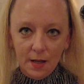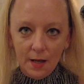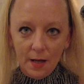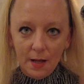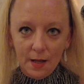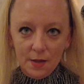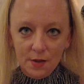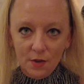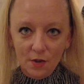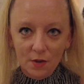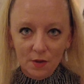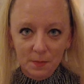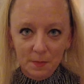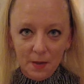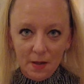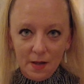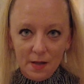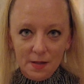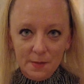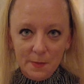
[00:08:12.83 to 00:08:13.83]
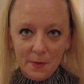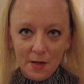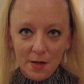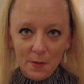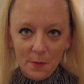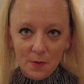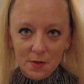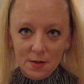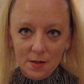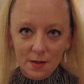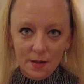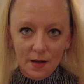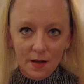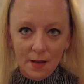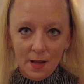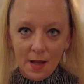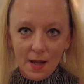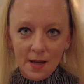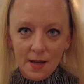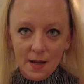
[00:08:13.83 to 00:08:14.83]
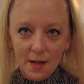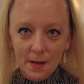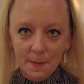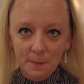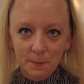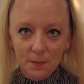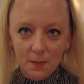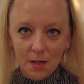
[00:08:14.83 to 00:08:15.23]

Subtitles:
And I told my husband he wasn't going to like it,